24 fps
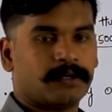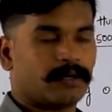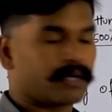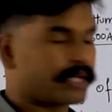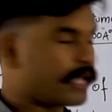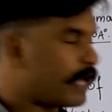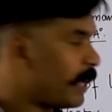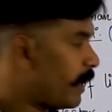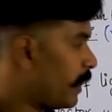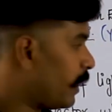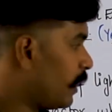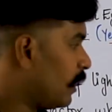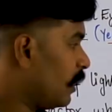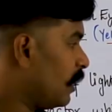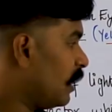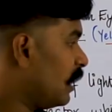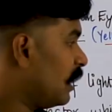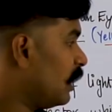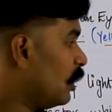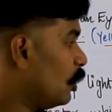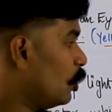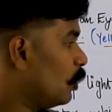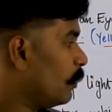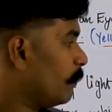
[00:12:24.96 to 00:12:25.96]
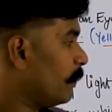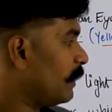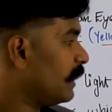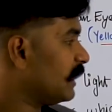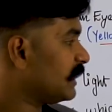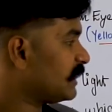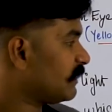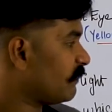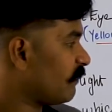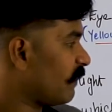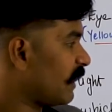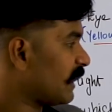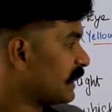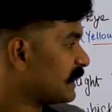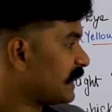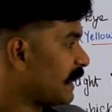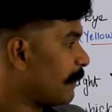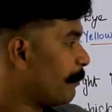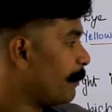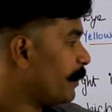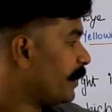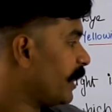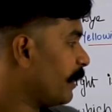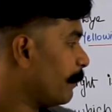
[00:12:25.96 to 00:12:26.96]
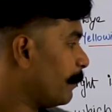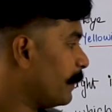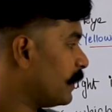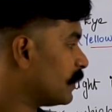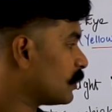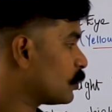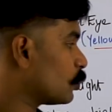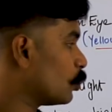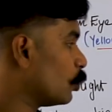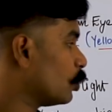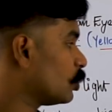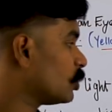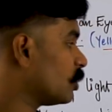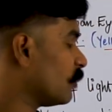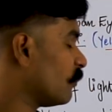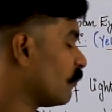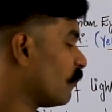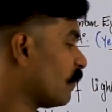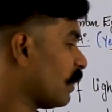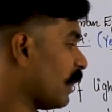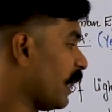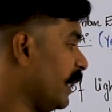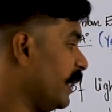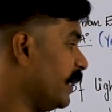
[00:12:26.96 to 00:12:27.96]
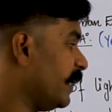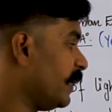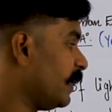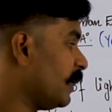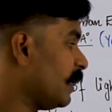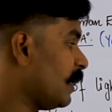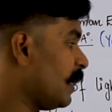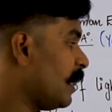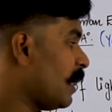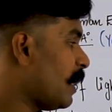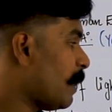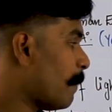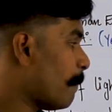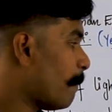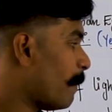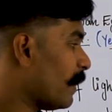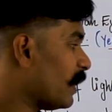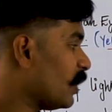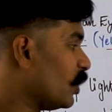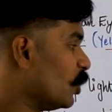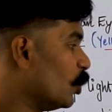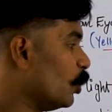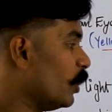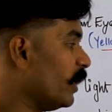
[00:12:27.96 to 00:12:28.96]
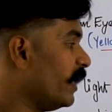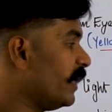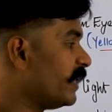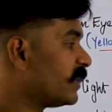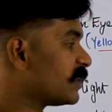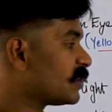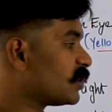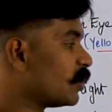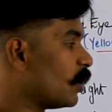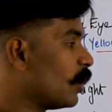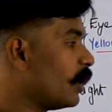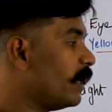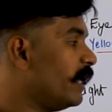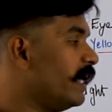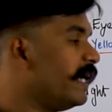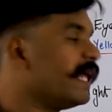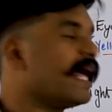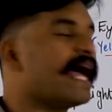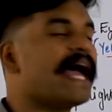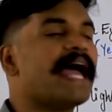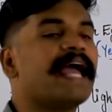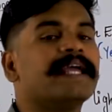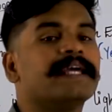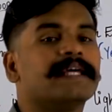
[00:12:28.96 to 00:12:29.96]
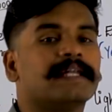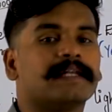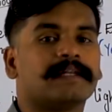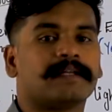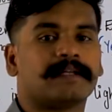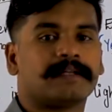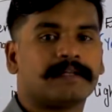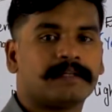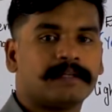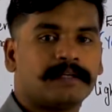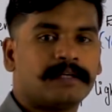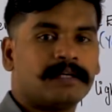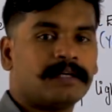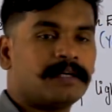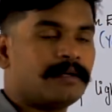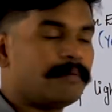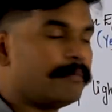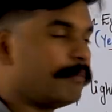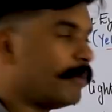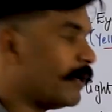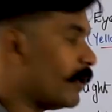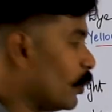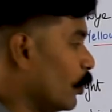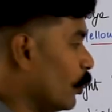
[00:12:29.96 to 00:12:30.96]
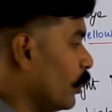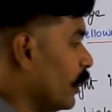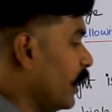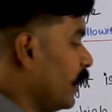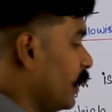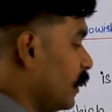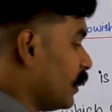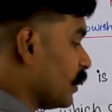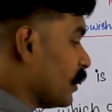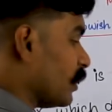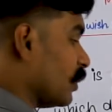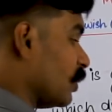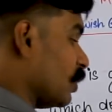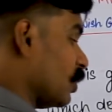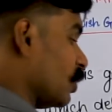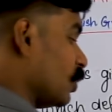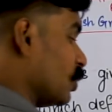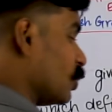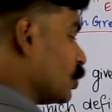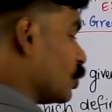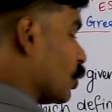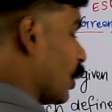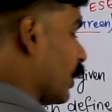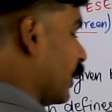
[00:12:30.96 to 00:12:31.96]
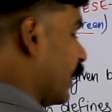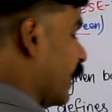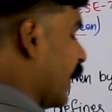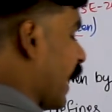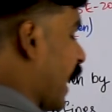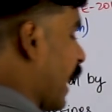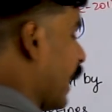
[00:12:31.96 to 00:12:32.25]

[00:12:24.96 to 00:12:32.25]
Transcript: Okay, luminous flux emitted by the source of light per unit solid angle. Per unit solid